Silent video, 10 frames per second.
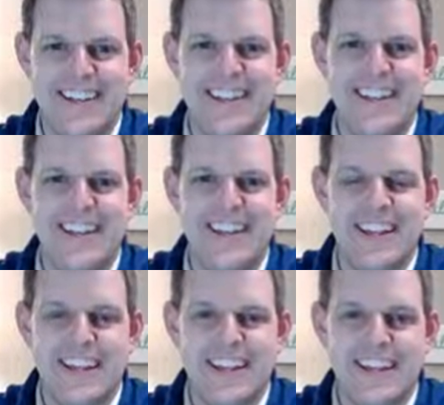
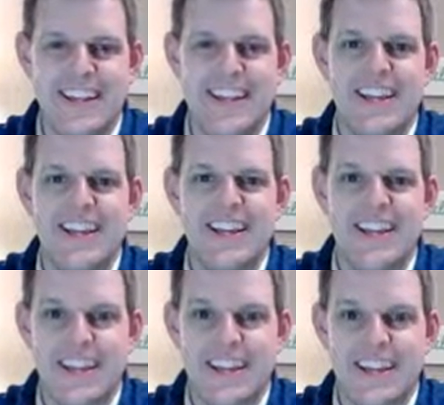
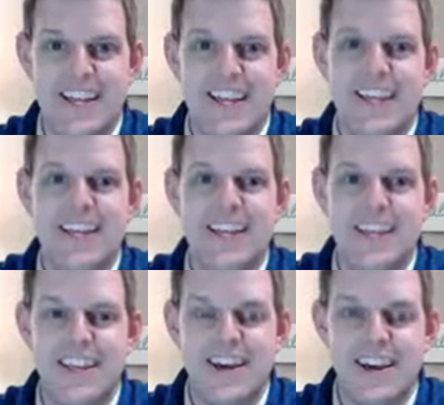
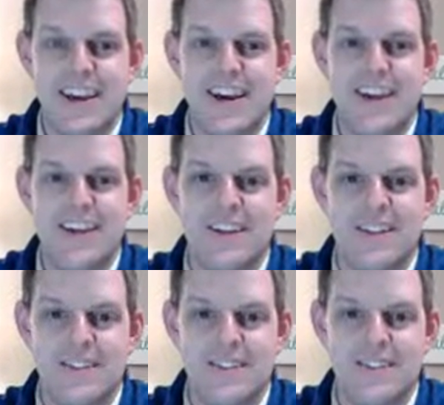
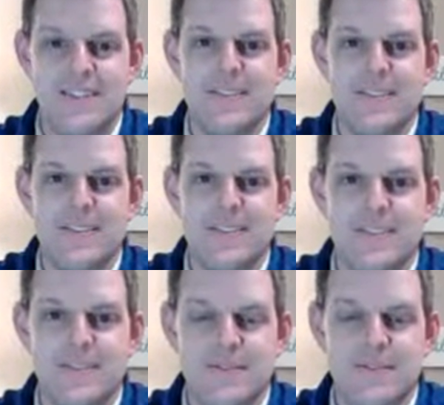
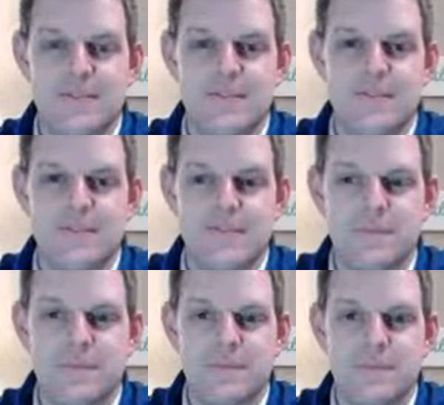
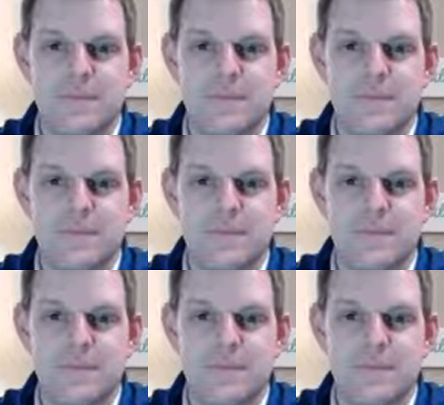The person shown says nothing.